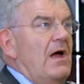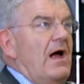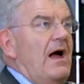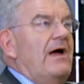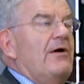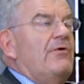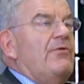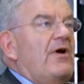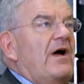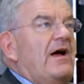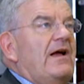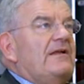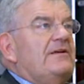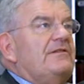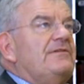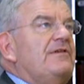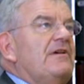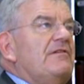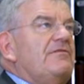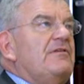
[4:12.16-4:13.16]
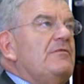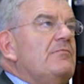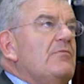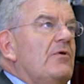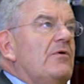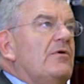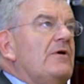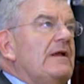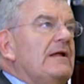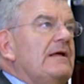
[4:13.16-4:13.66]
I rise every
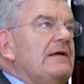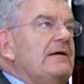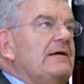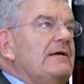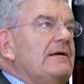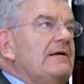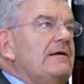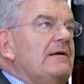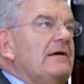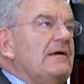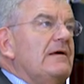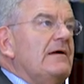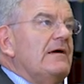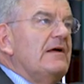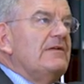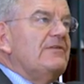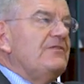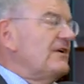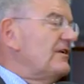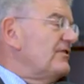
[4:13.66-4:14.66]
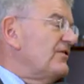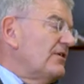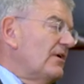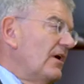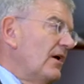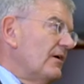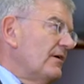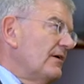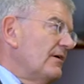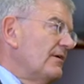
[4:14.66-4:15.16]
morning at 6
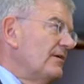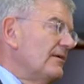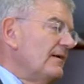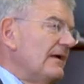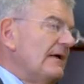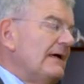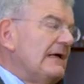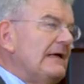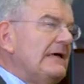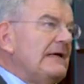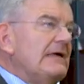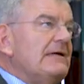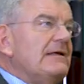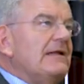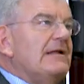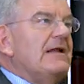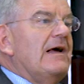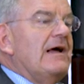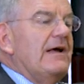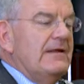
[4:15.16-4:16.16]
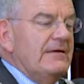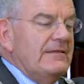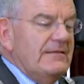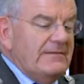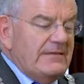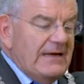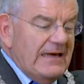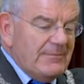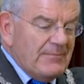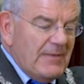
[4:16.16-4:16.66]
o'clock, and then I
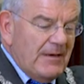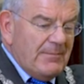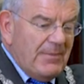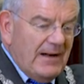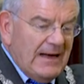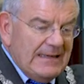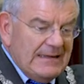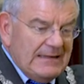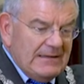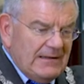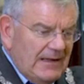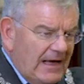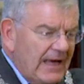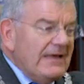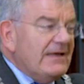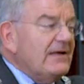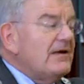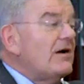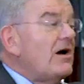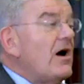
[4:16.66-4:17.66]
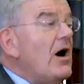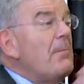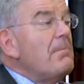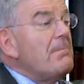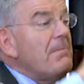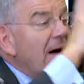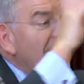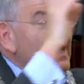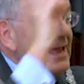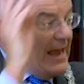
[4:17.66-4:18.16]
take my bike, I
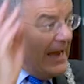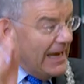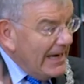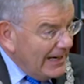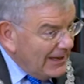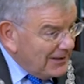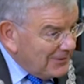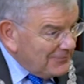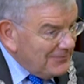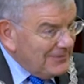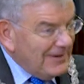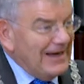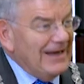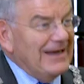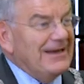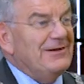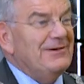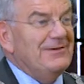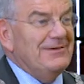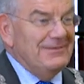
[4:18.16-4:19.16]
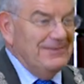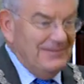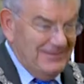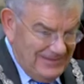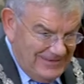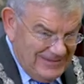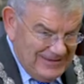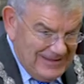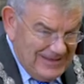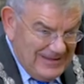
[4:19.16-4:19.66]
comb my hair,
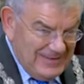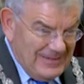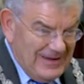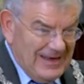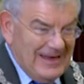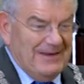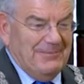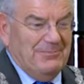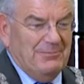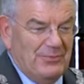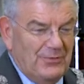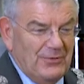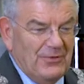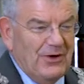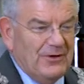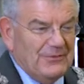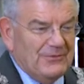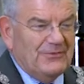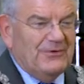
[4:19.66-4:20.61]
I put on